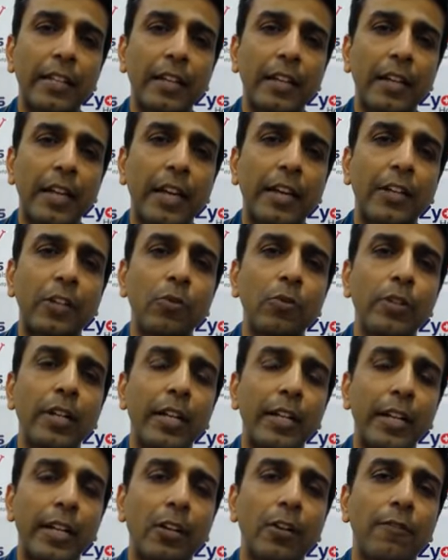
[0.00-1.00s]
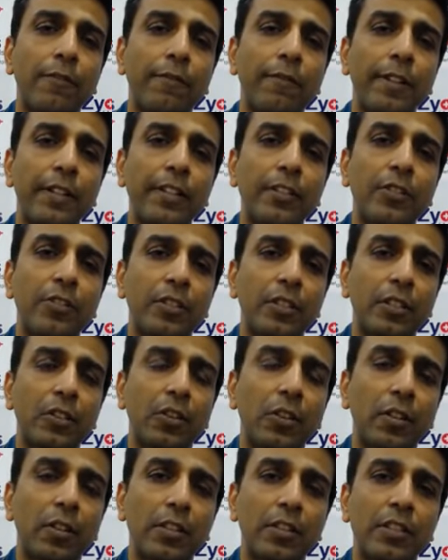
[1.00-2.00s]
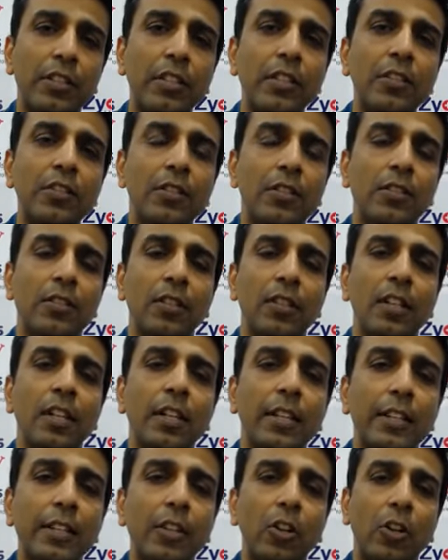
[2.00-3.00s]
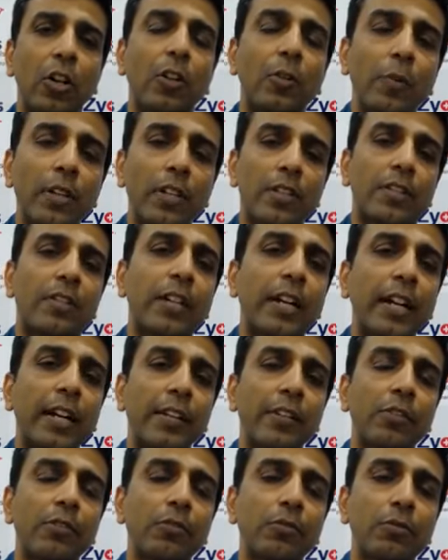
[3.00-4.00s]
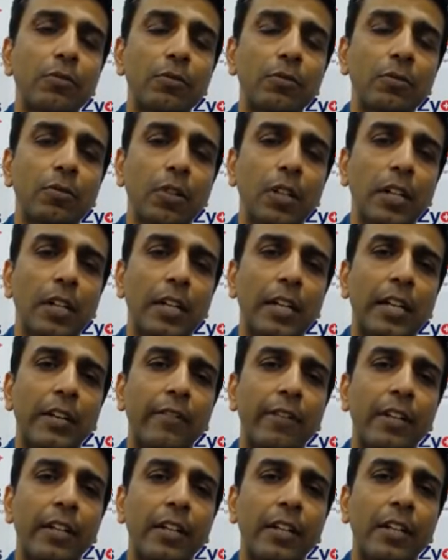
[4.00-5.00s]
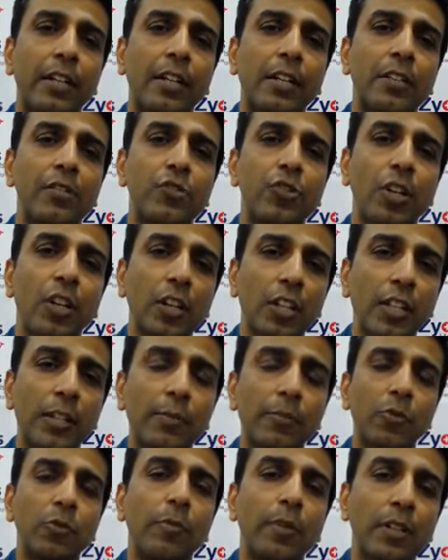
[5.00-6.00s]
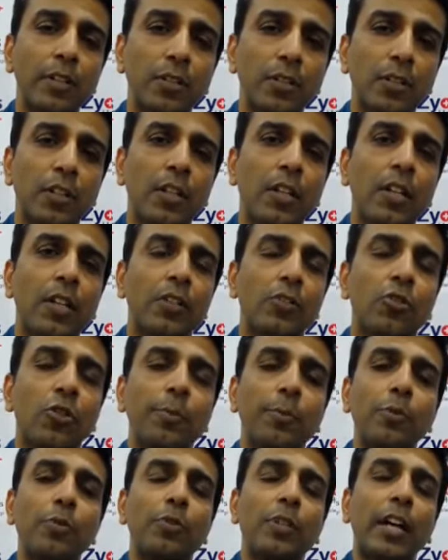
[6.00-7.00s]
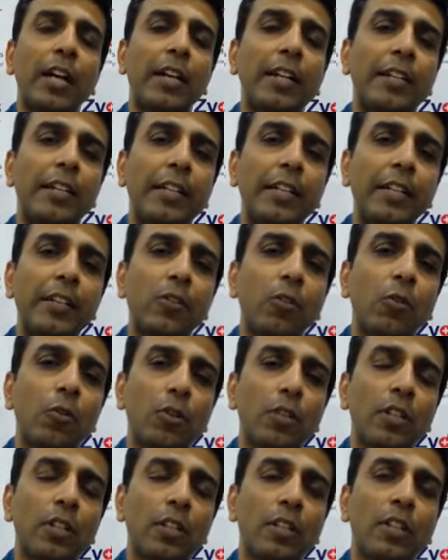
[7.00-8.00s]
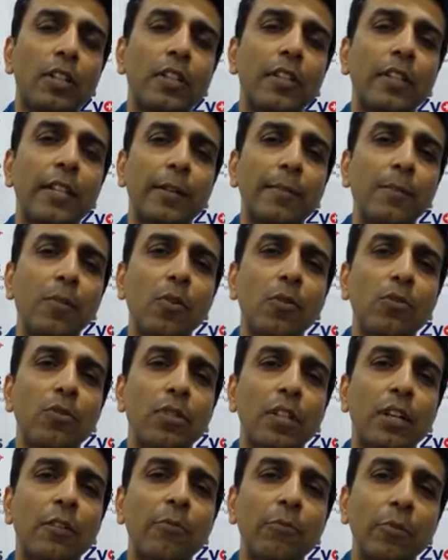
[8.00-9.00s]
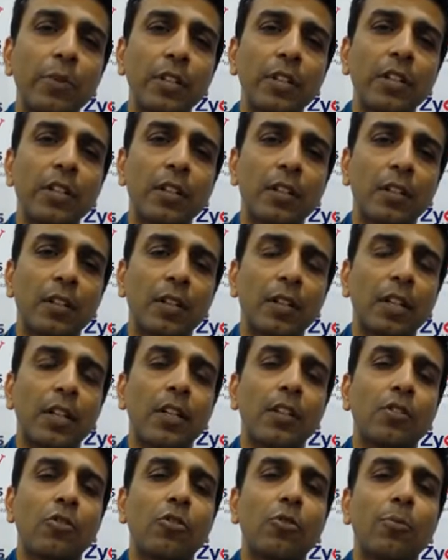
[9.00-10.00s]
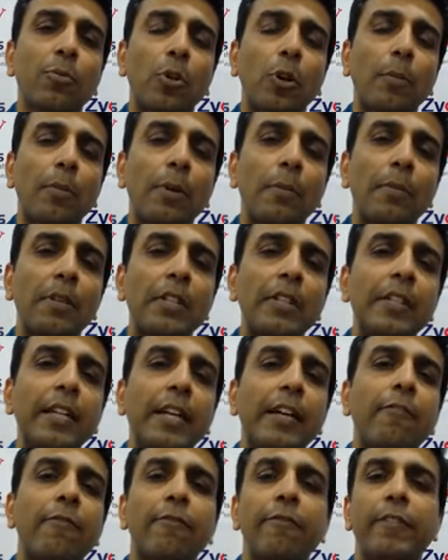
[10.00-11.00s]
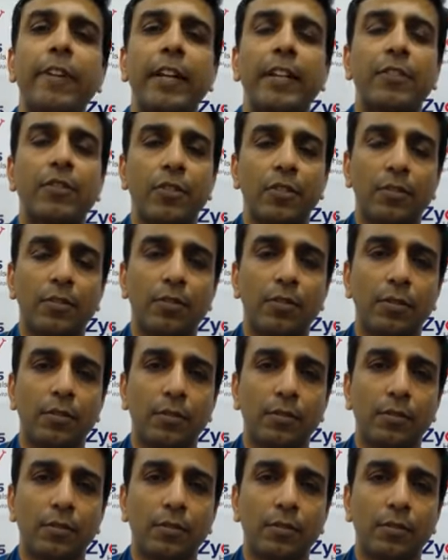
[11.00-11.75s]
acute attack of fits or a seizures, they always try to having a jerky movements. So if you tightly hold, their bones are weaker, so probably they have fractures.